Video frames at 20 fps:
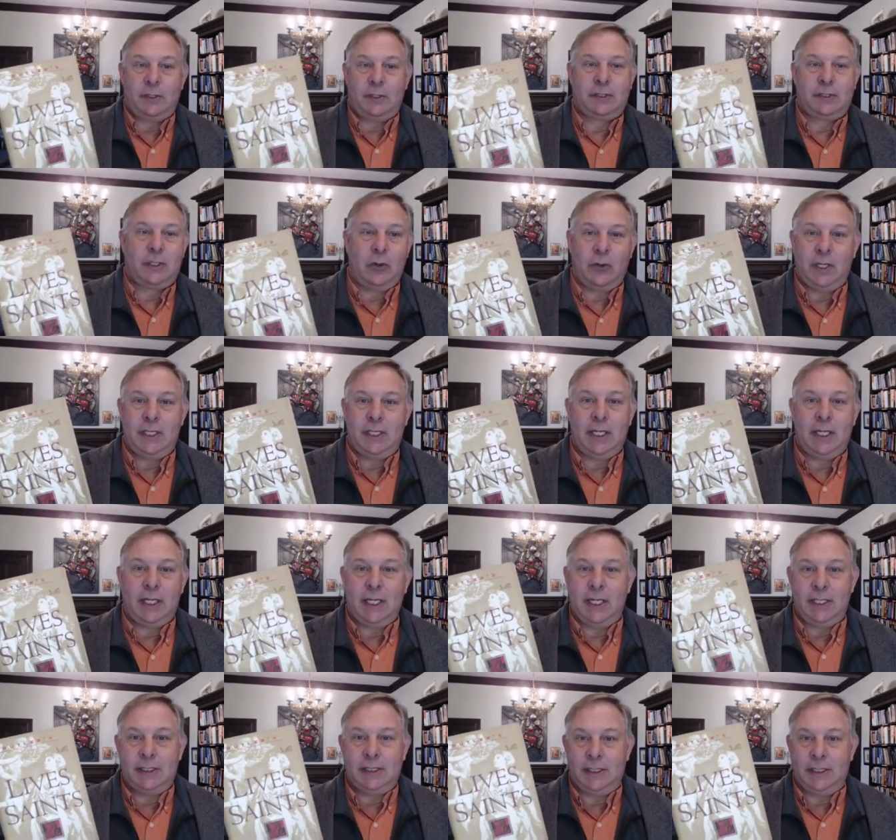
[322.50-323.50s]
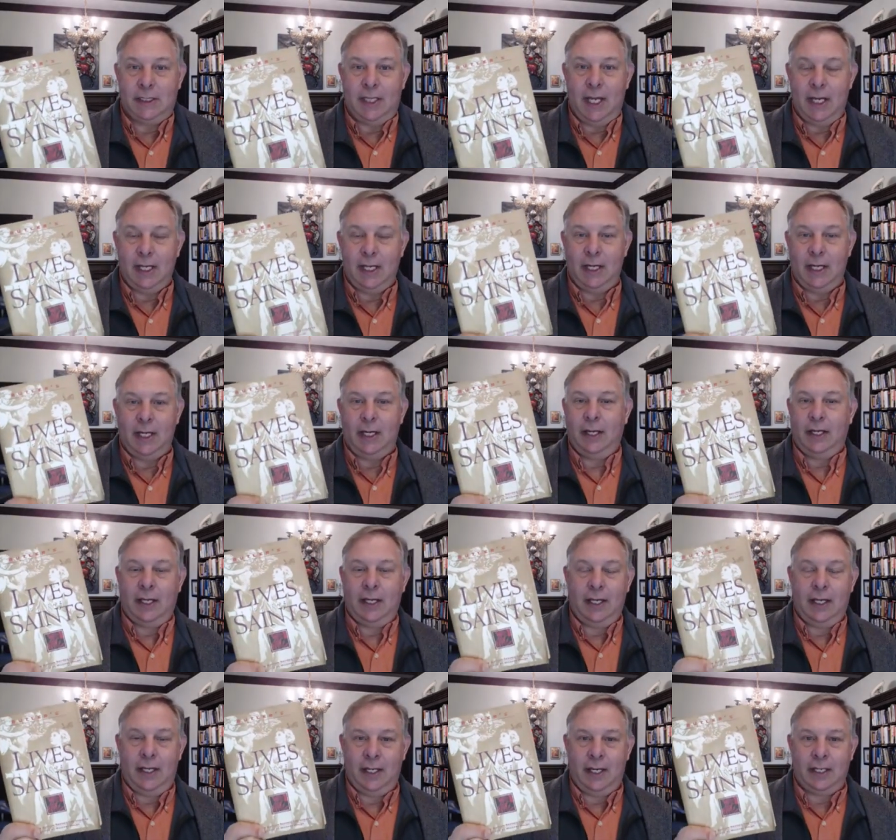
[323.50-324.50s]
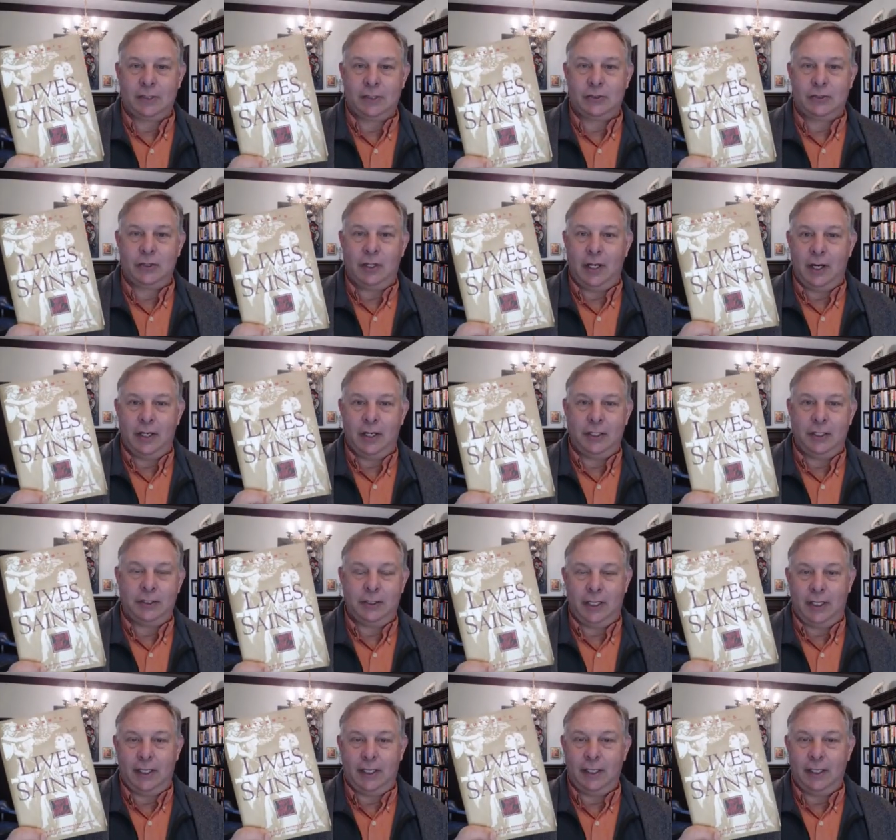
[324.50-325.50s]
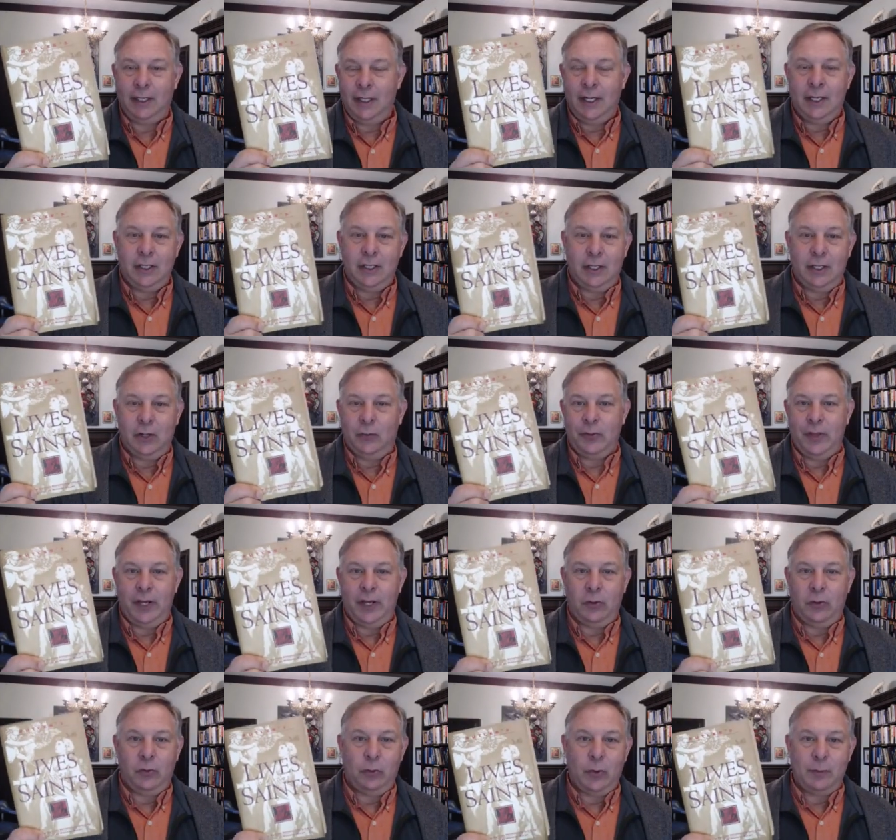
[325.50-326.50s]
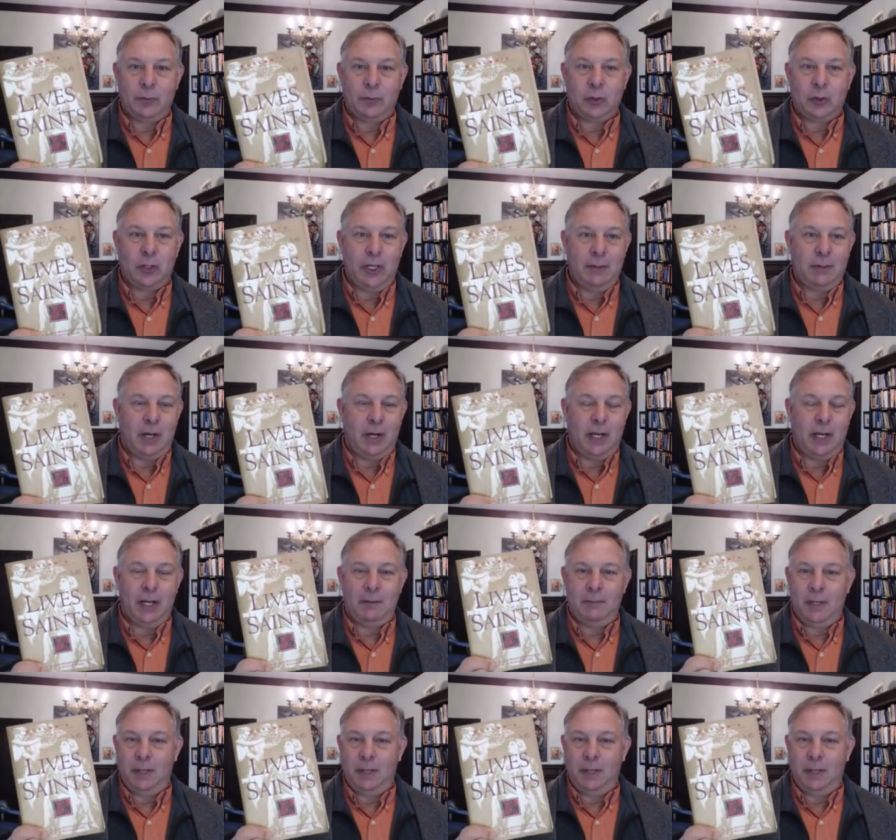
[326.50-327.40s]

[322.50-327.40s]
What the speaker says: it's going to Dunkies and getting an extra large, thing with whipped cream on it.